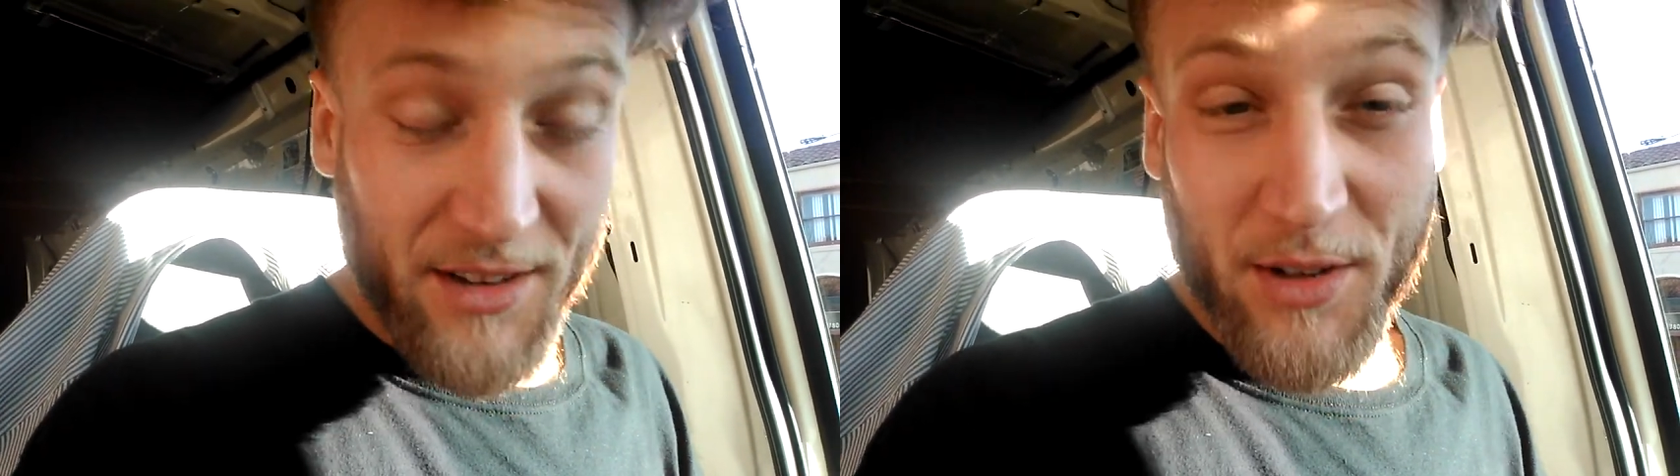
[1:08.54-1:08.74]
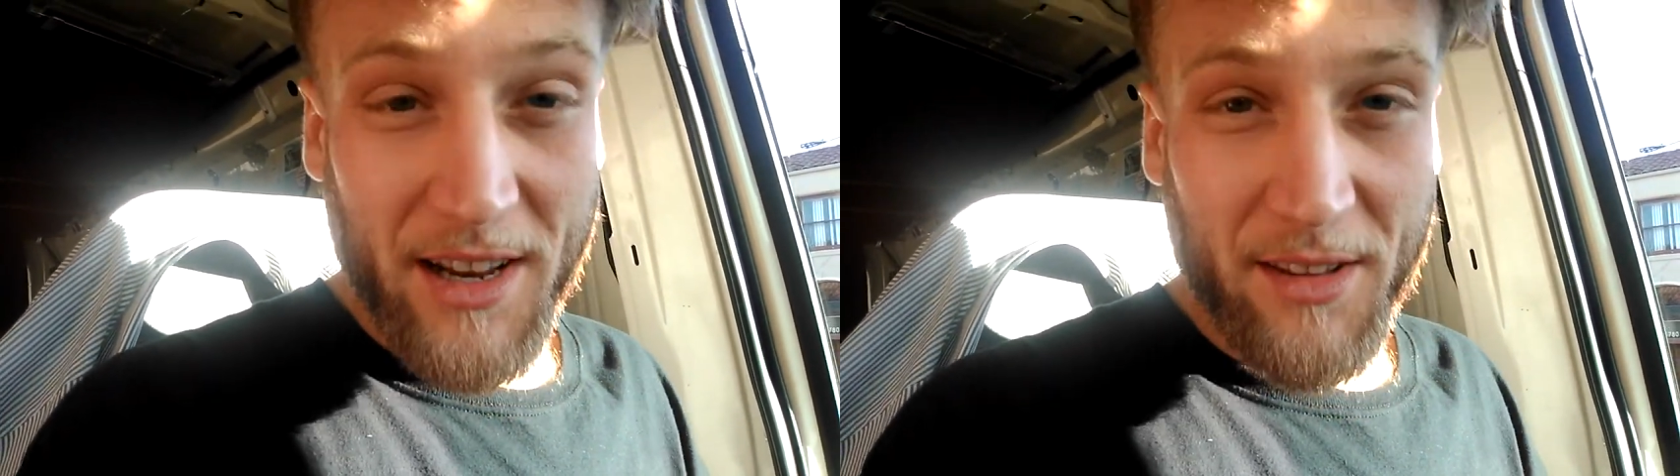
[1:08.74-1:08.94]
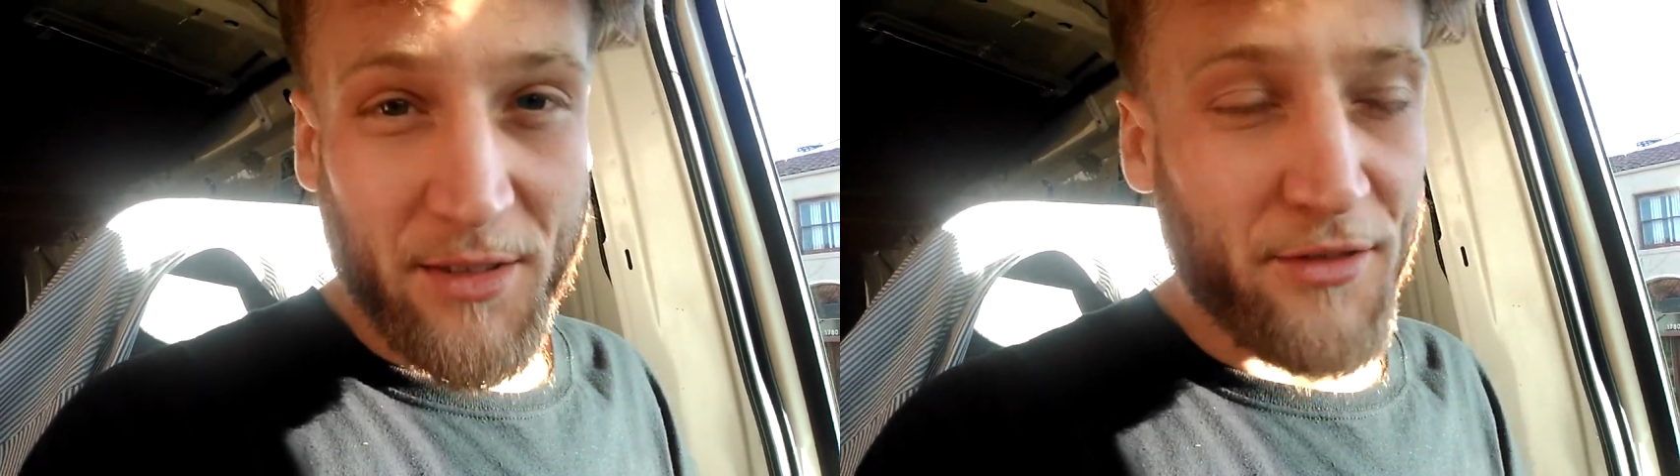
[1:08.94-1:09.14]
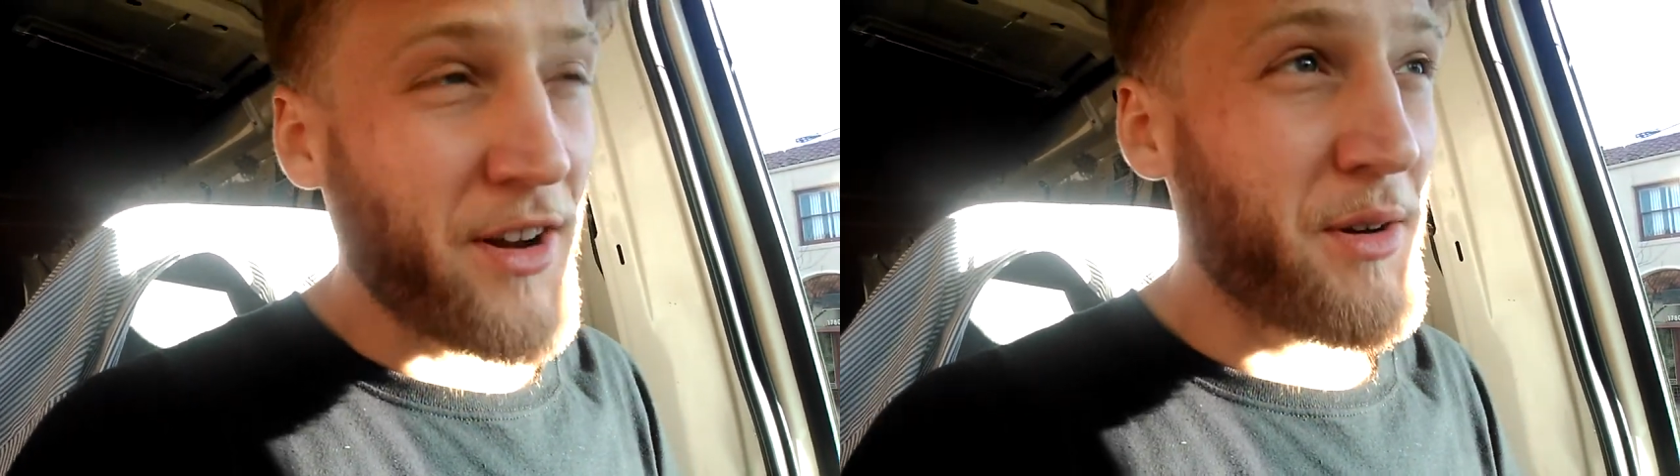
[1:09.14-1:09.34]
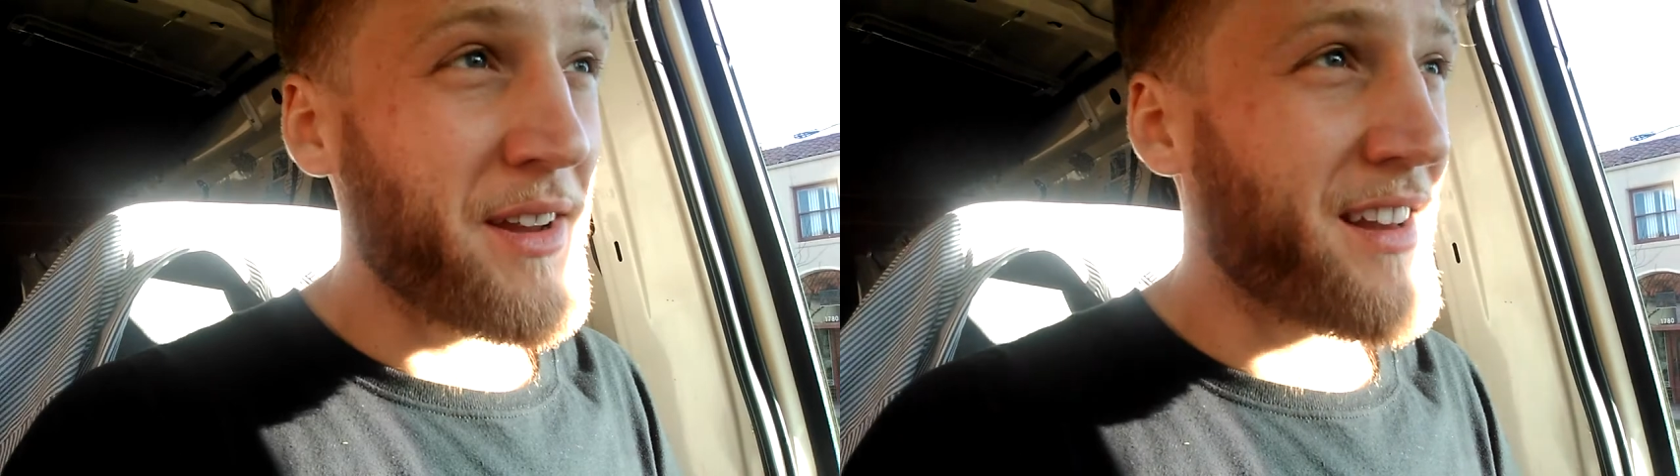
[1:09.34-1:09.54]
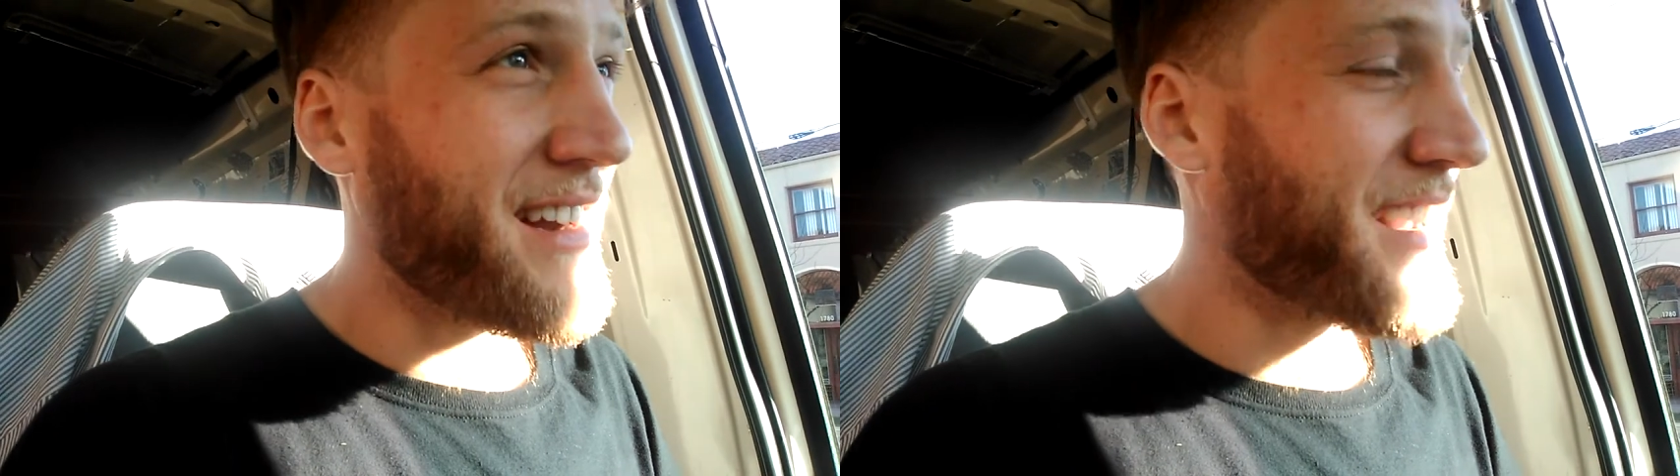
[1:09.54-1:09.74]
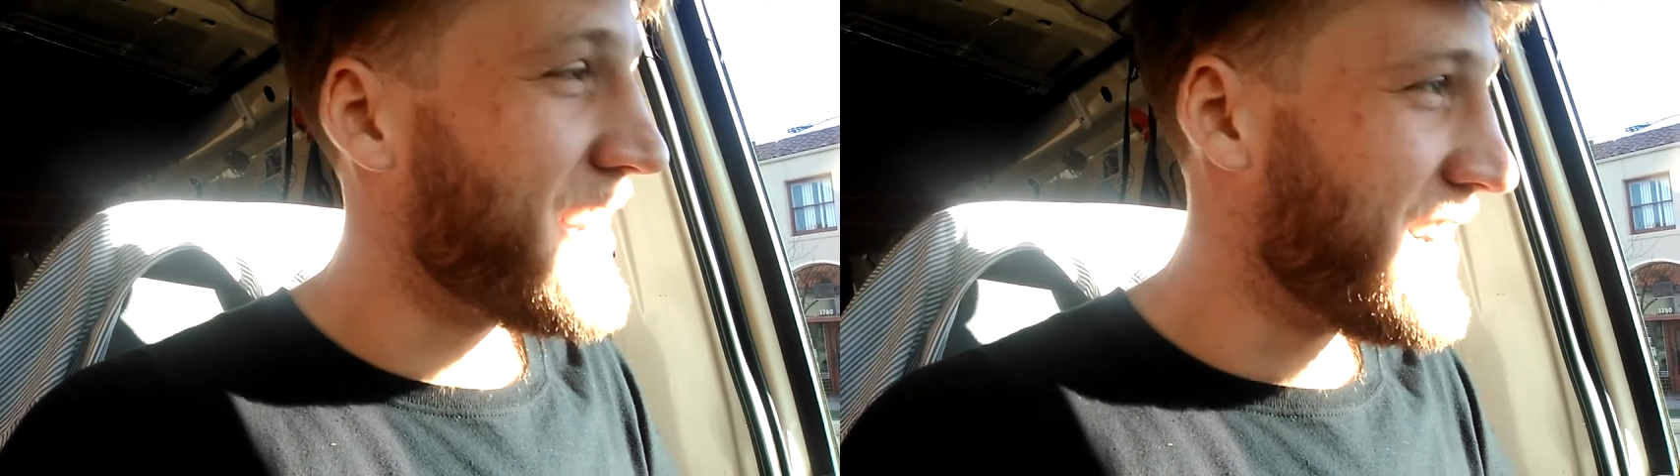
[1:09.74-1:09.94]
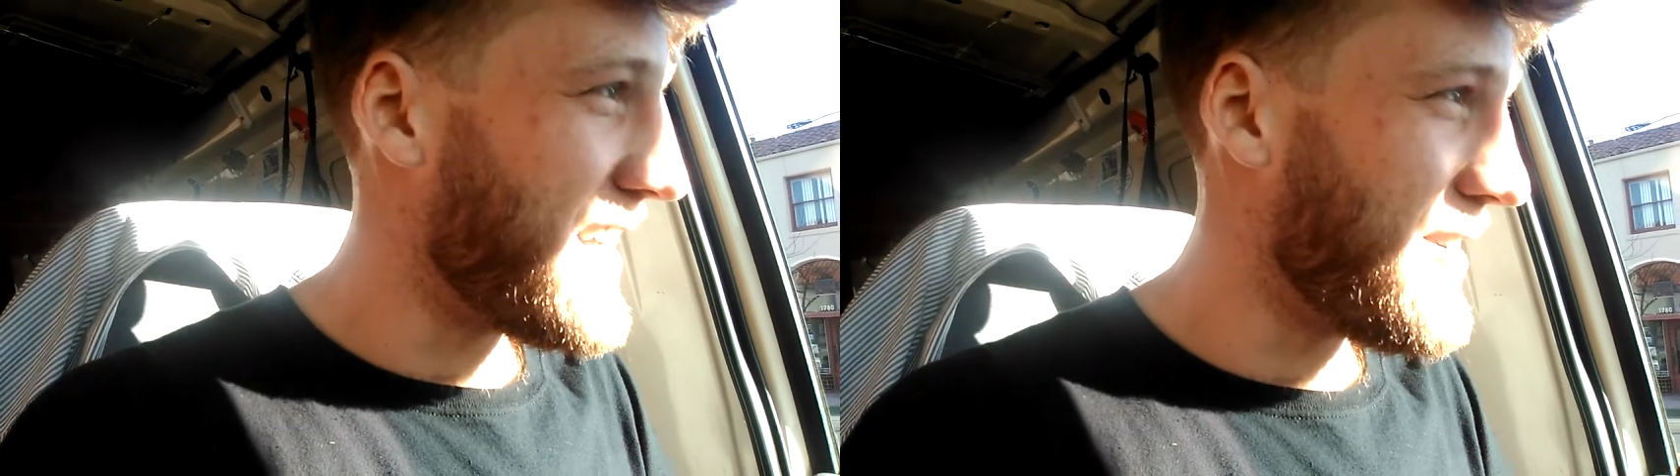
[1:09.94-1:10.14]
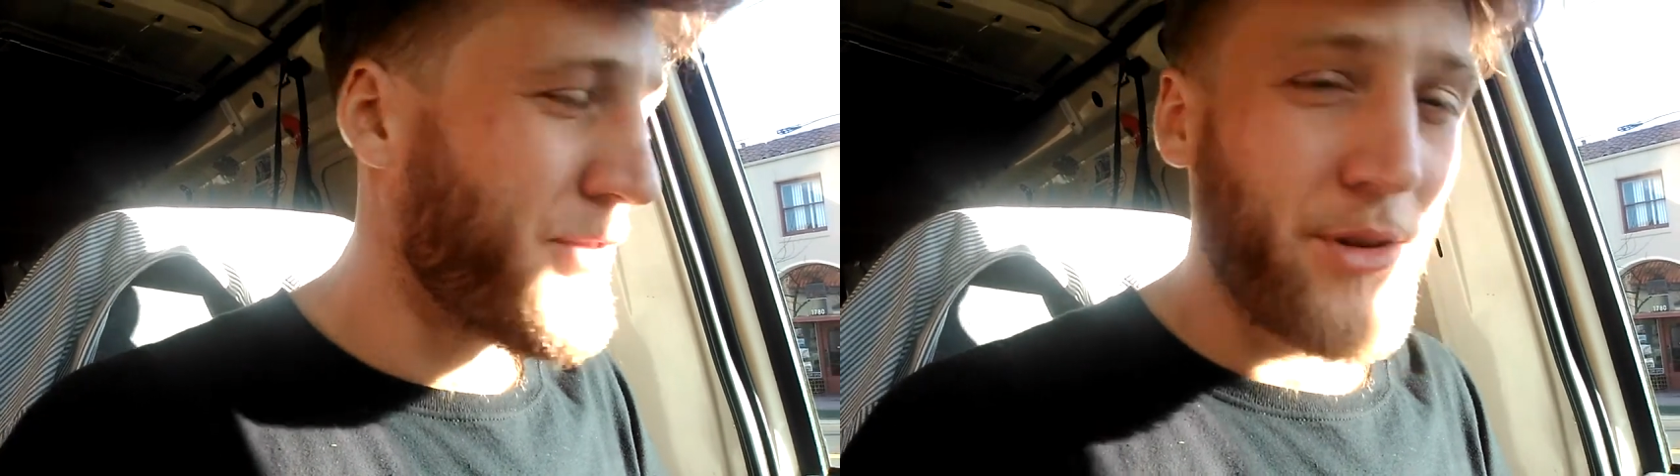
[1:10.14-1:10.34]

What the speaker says: today is a very lucky day.